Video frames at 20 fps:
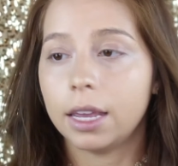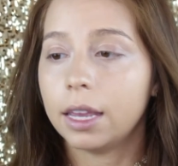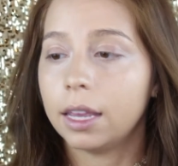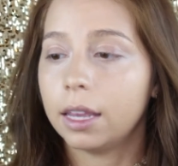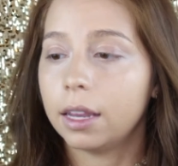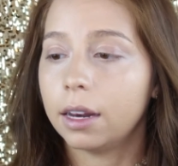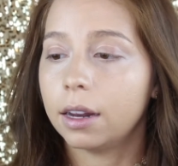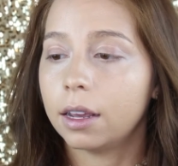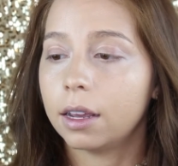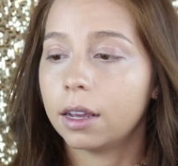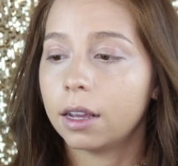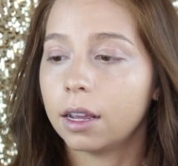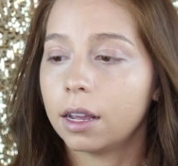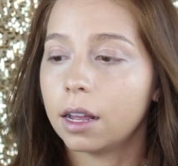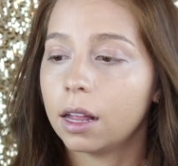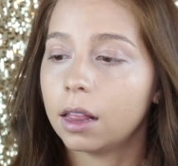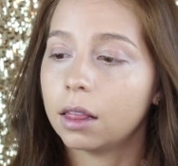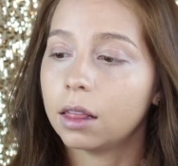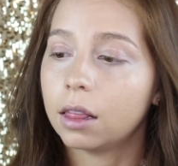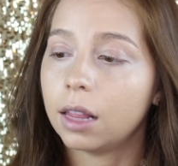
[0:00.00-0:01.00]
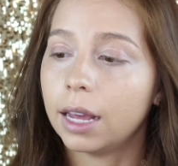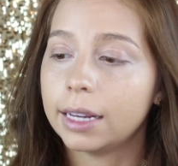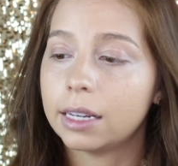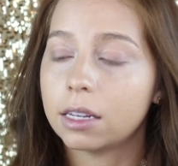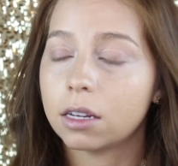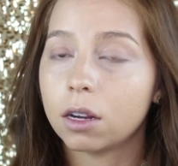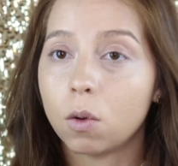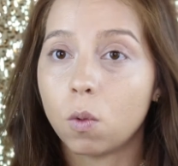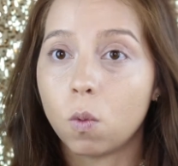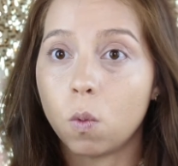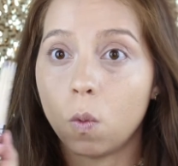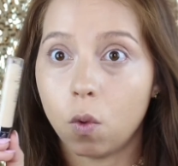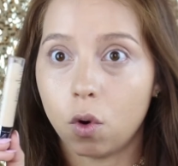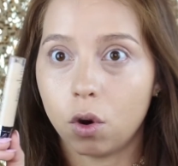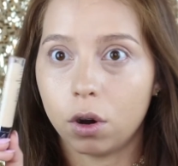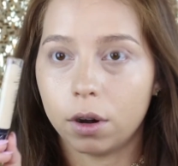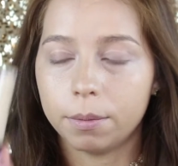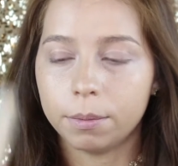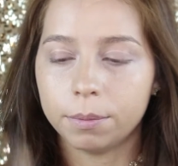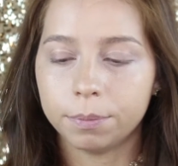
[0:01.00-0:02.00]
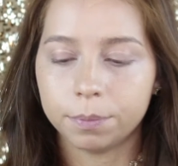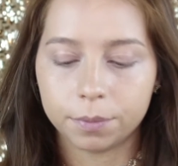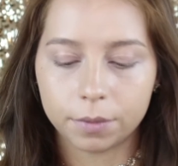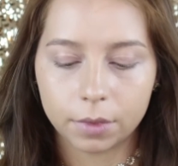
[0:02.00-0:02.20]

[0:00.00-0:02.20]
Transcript: in light warm.